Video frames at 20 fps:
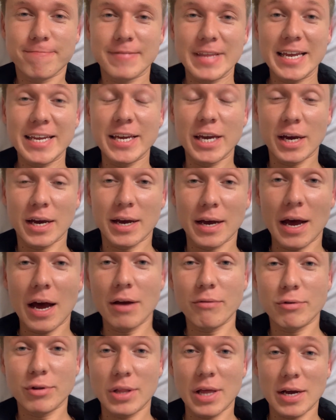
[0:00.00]
yeah,
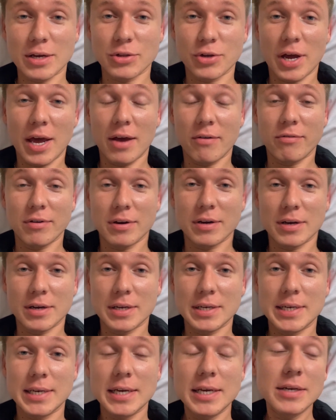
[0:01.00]
I would like to have a
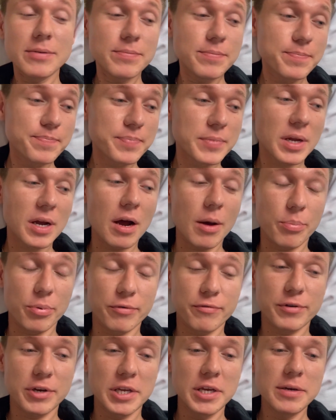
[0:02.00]
cup
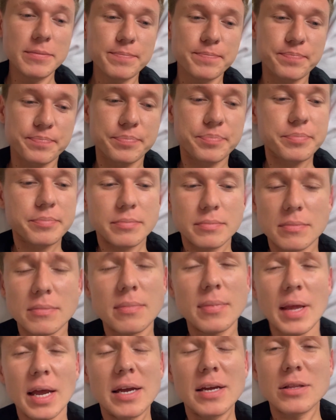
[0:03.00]
of tea.
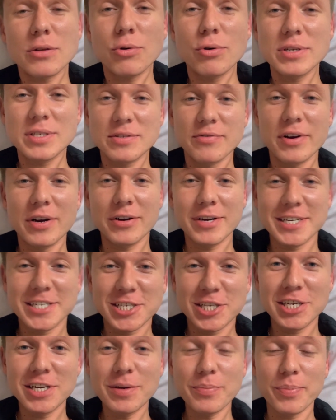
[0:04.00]
It costs very
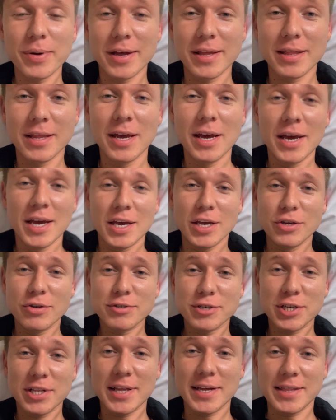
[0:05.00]
cheap, and
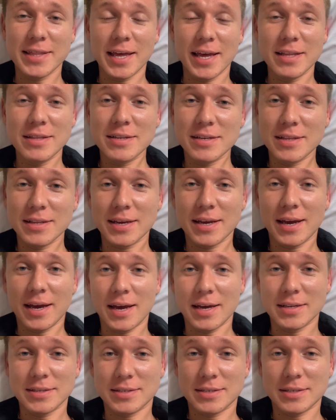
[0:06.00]
usually attendant
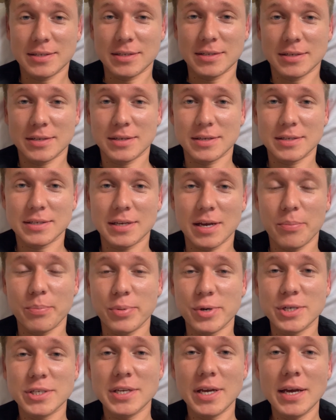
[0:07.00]
gets some
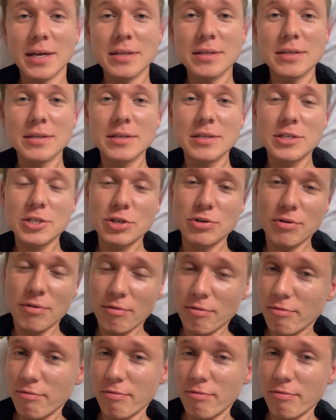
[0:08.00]
percentage of